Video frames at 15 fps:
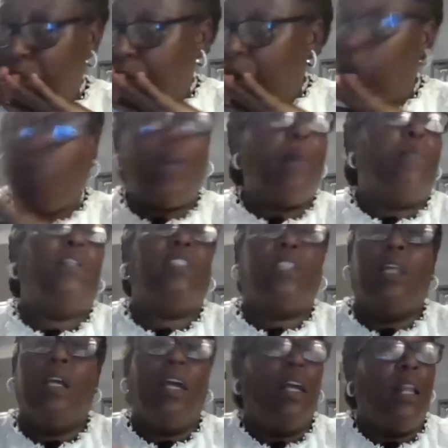agreements
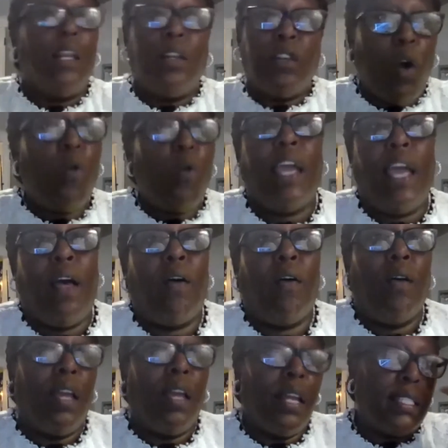don't count
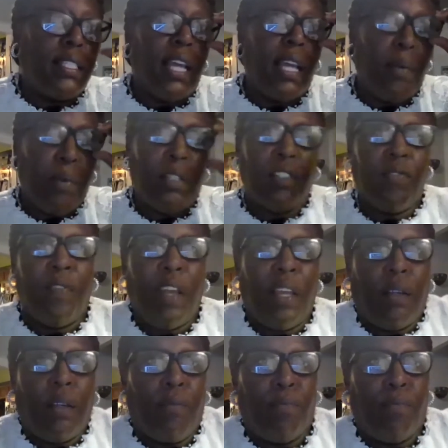in the state of Pennsylvania.